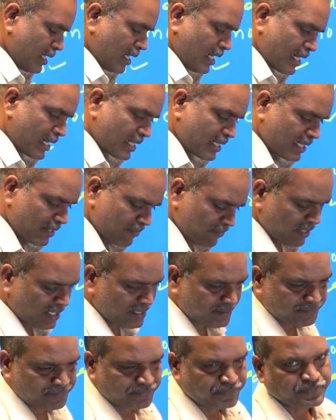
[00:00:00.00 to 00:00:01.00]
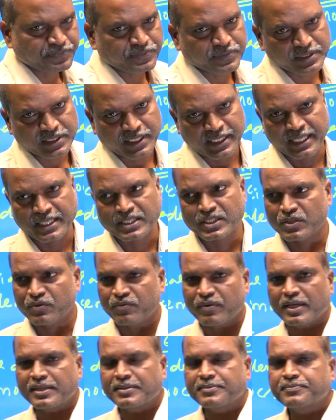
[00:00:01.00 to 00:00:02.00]
Another one, next
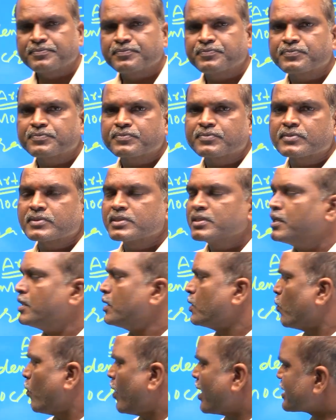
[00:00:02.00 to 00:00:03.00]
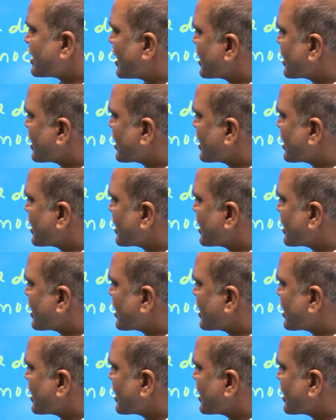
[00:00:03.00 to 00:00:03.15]
one. What